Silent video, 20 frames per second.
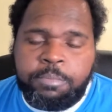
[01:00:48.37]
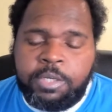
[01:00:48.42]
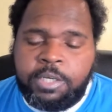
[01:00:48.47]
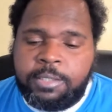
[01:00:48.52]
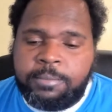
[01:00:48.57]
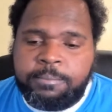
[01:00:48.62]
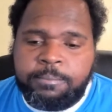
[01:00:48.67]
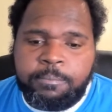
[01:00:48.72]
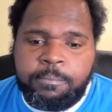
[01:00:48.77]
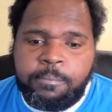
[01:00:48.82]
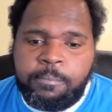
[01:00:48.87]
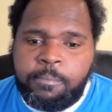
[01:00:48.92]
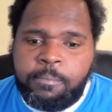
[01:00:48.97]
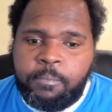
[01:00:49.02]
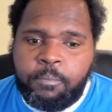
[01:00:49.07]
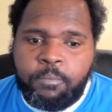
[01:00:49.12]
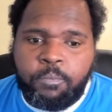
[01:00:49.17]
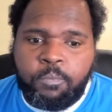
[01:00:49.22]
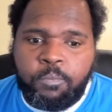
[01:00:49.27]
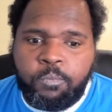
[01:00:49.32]
But
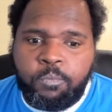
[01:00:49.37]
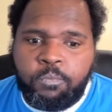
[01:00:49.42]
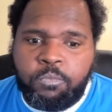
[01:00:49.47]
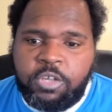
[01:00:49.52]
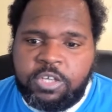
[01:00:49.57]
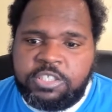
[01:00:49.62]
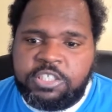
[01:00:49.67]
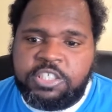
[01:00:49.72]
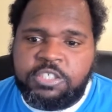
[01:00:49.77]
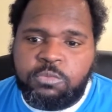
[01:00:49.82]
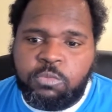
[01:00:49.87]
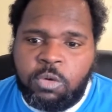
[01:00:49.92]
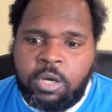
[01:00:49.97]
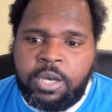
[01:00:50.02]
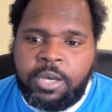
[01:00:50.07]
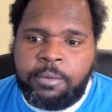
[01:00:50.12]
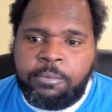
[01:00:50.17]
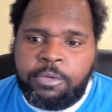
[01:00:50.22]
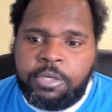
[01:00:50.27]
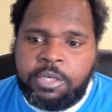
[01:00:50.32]
this is
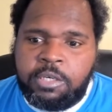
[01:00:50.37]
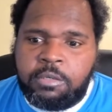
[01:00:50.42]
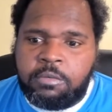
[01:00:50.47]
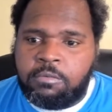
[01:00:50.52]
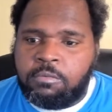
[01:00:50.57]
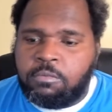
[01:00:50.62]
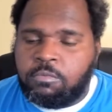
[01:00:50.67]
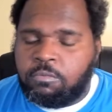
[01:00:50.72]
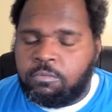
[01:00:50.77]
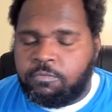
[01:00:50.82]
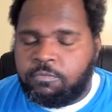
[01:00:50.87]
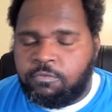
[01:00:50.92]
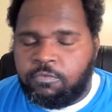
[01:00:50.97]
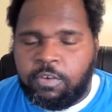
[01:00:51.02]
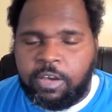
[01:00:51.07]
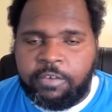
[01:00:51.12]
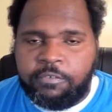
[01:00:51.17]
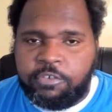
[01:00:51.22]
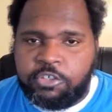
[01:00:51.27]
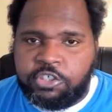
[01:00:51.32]
why we
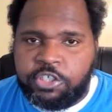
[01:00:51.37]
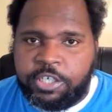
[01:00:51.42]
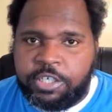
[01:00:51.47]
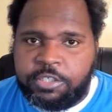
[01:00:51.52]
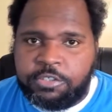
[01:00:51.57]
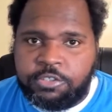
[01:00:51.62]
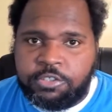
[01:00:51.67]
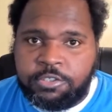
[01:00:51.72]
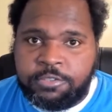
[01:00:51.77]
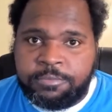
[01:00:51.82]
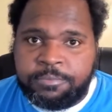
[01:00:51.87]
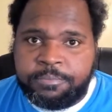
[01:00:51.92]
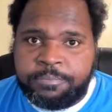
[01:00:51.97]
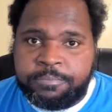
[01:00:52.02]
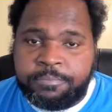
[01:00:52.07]
fight for change.